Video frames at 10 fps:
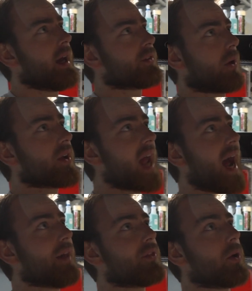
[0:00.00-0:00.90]
So I already
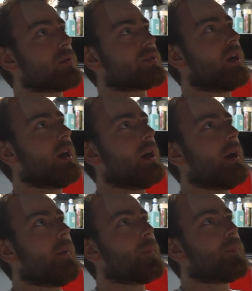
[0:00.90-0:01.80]
had those,
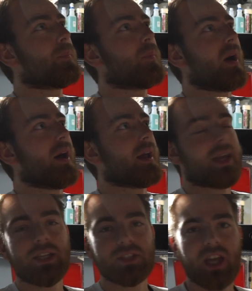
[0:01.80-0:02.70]
but
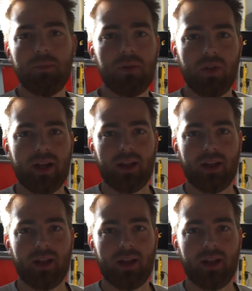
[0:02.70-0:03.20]
he just gave me